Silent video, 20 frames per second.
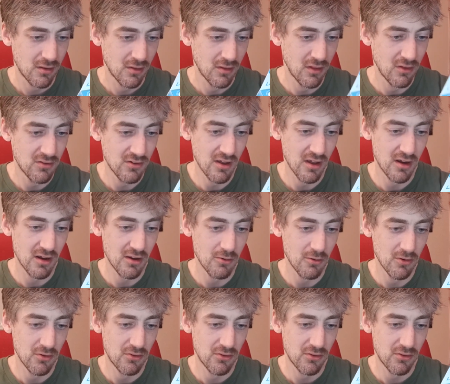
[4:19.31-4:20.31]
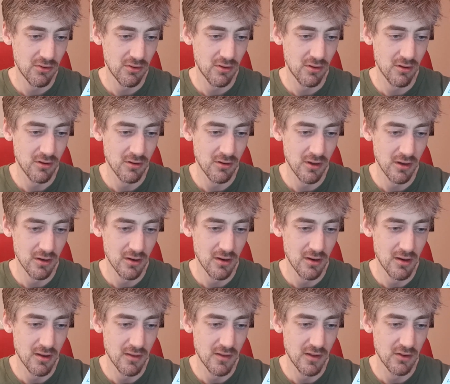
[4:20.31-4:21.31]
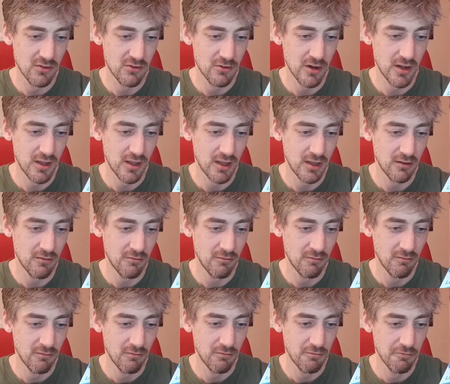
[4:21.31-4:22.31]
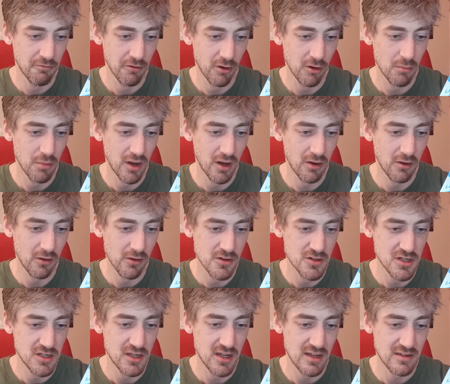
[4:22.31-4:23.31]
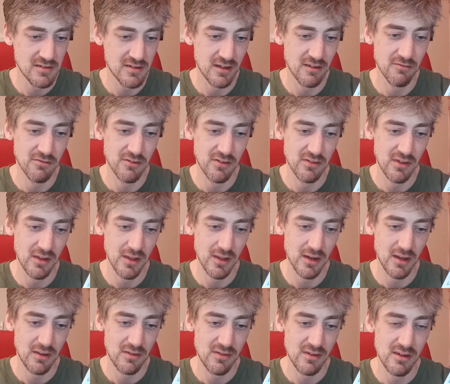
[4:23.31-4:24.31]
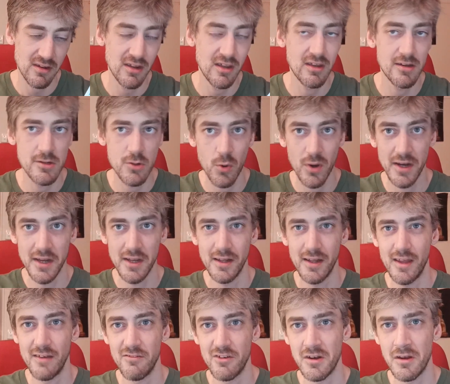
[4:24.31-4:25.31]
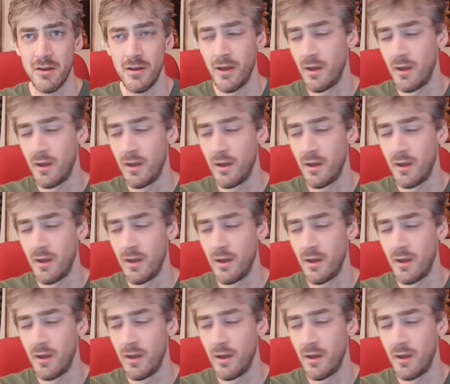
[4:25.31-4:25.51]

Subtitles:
The study was conducted at the Australian Photobiology Testing Facility, Sydney, in 2011.